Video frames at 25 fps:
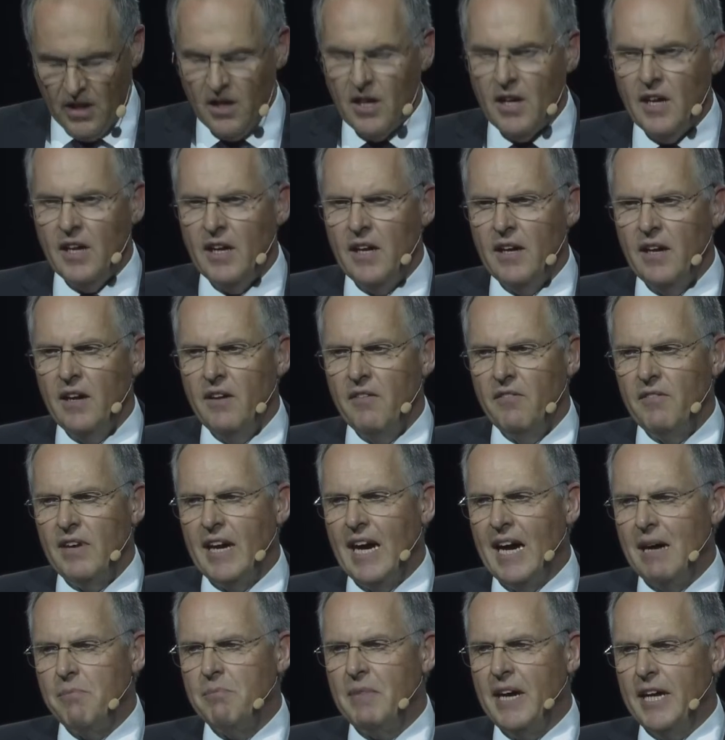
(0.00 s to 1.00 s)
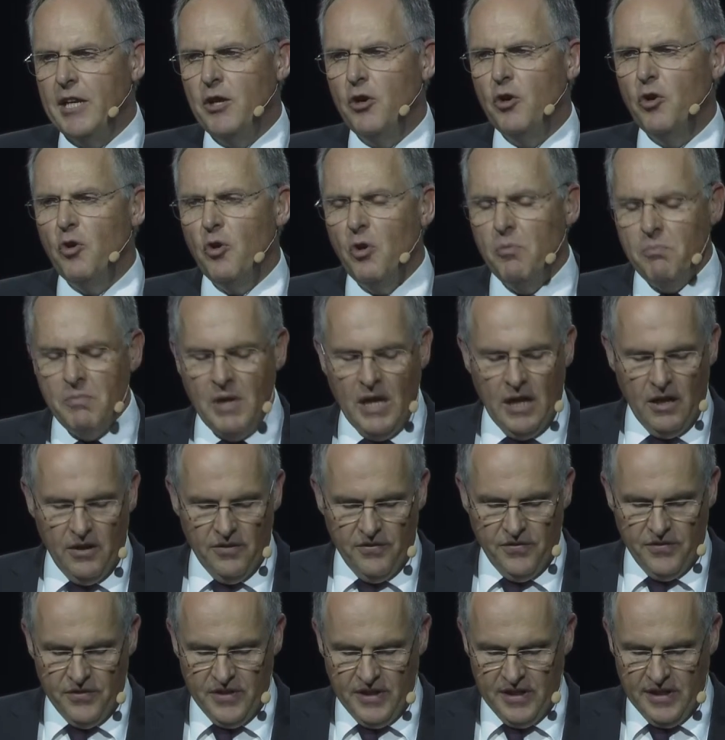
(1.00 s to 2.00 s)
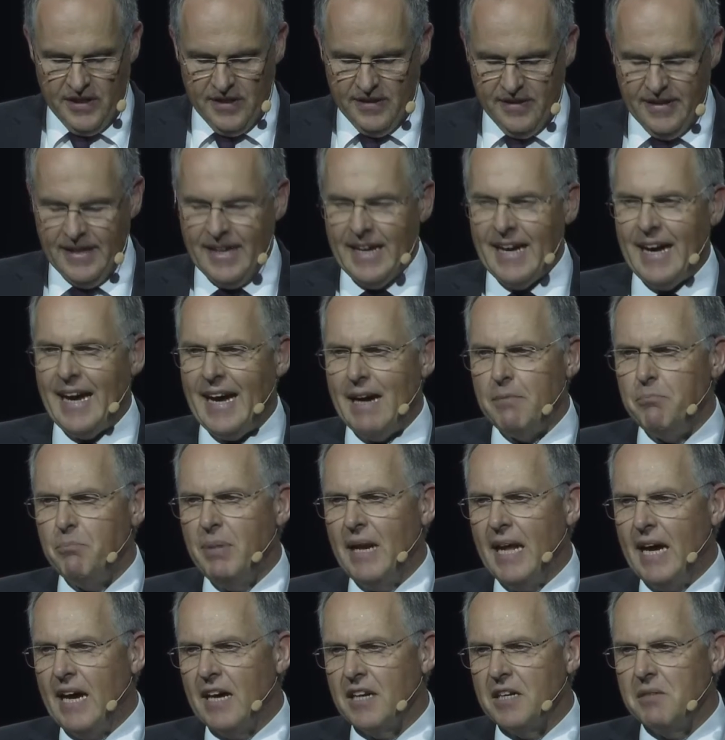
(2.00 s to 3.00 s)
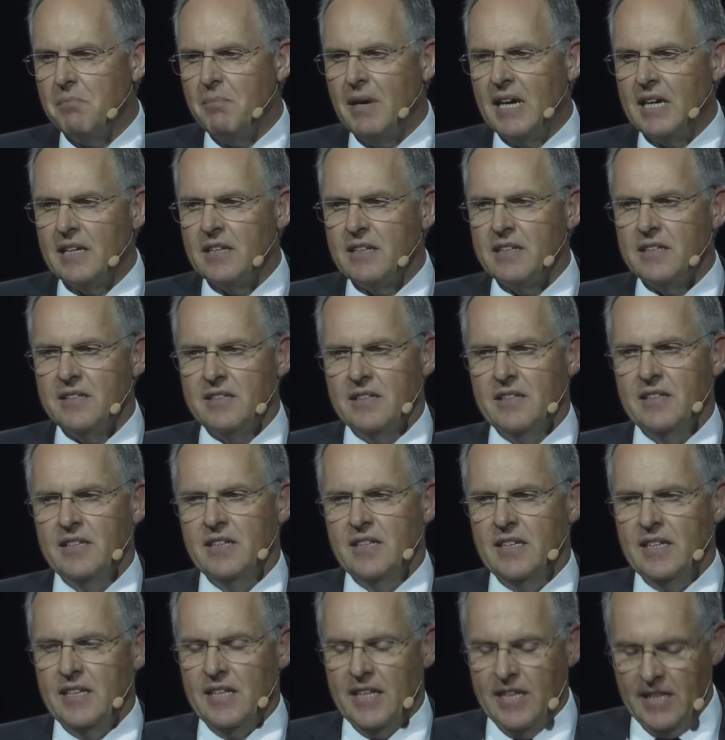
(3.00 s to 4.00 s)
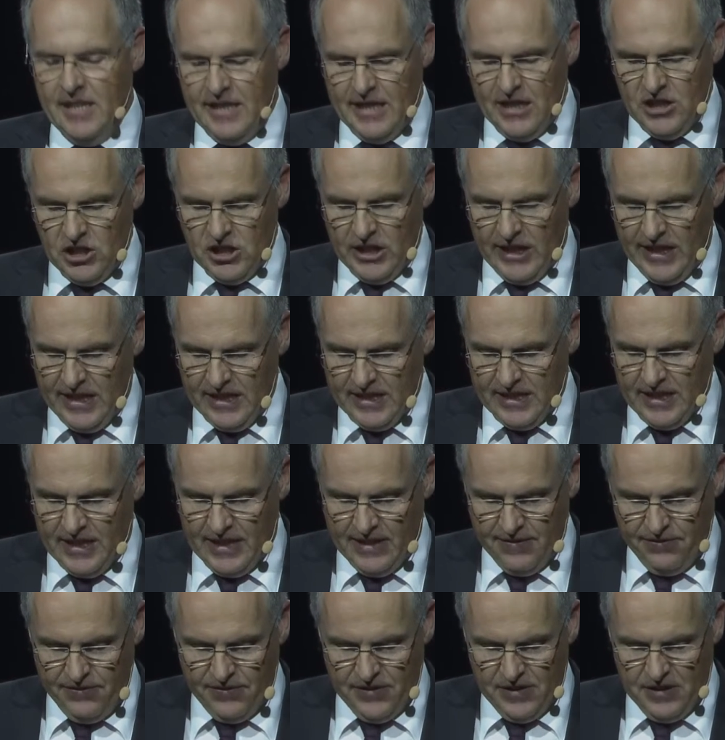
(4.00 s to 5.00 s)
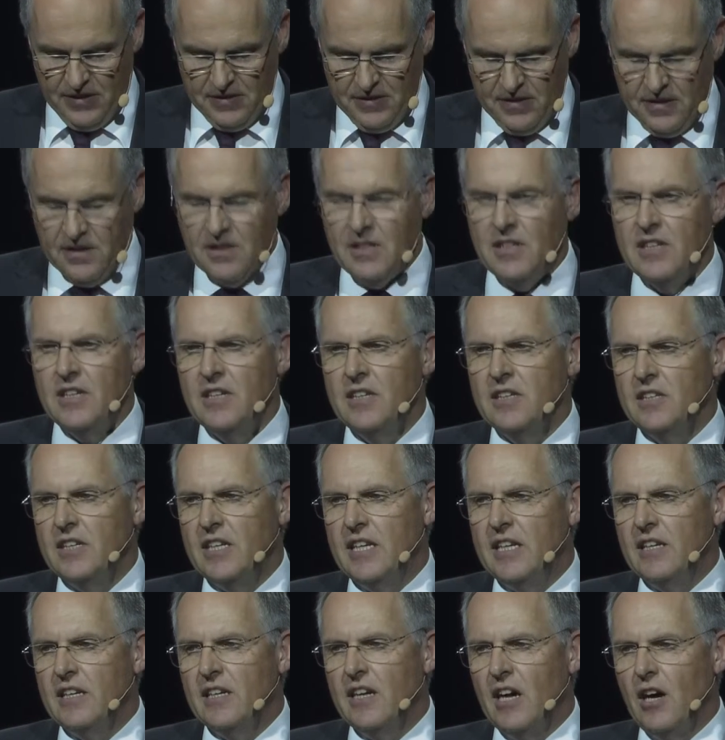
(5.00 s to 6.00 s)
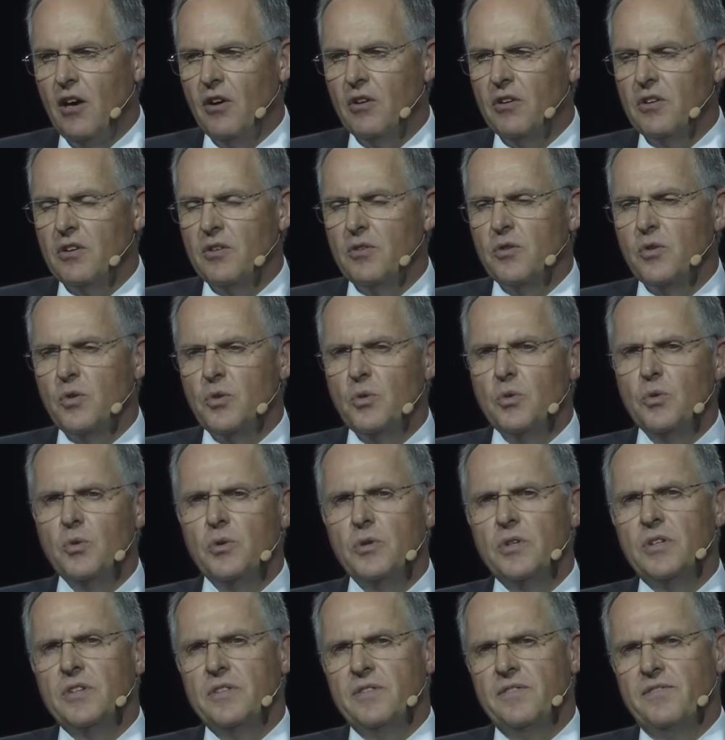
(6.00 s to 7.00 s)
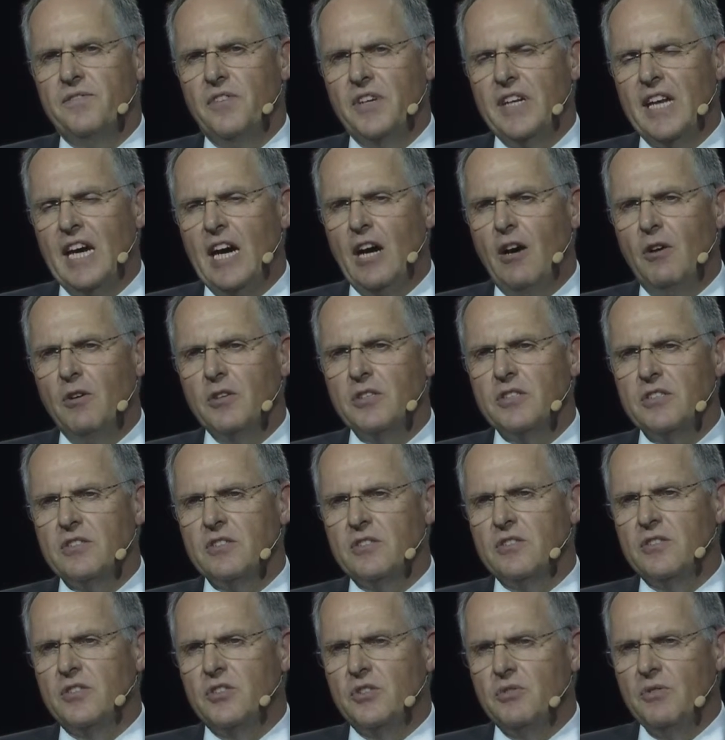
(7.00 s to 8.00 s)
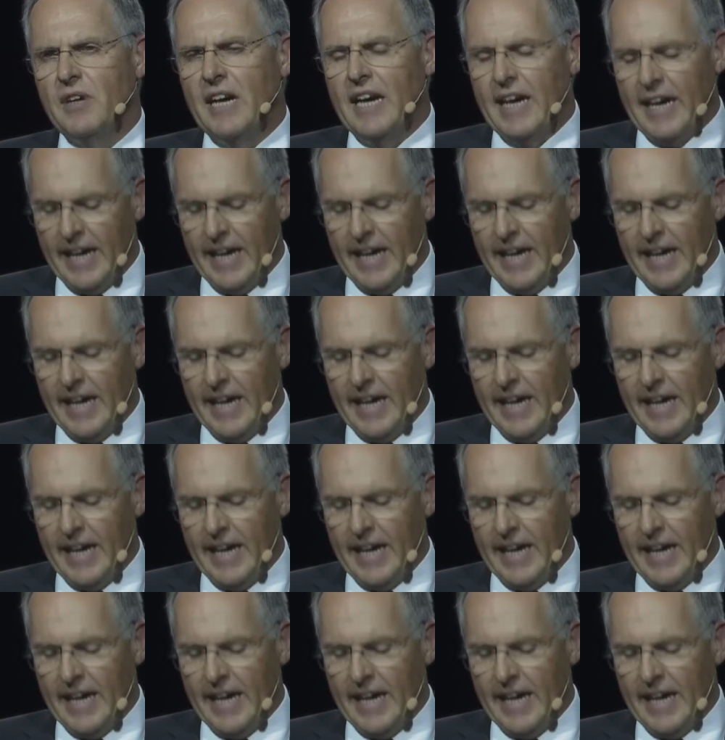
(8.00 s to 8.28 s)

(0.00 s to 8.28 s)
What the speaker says: Almost no other competitor has a similar solution. We have also a storage space in the dashboard end to